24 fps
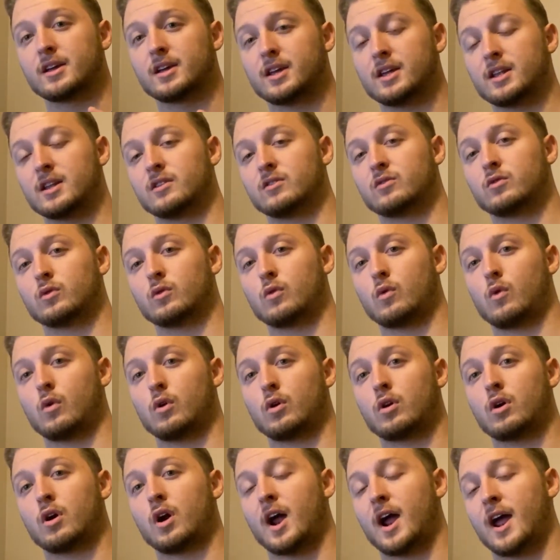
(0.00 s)
get into an
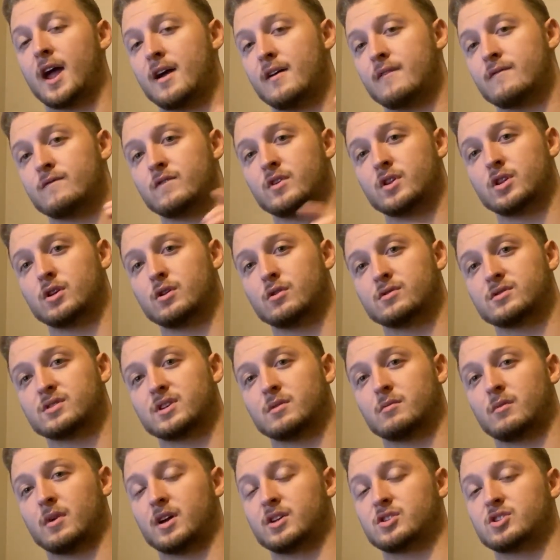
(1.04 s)
order, I have videos
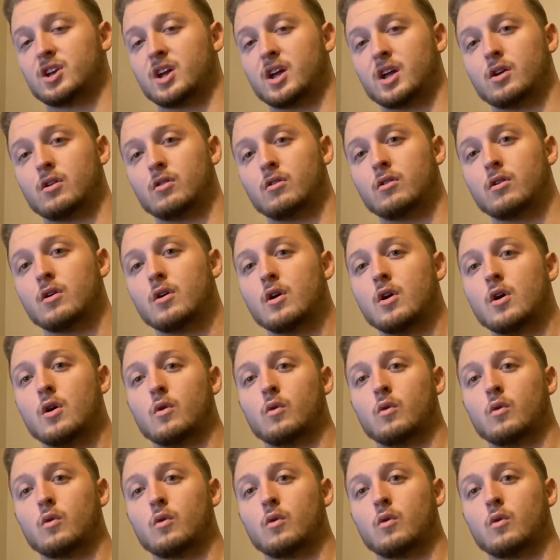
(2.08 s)
in my channel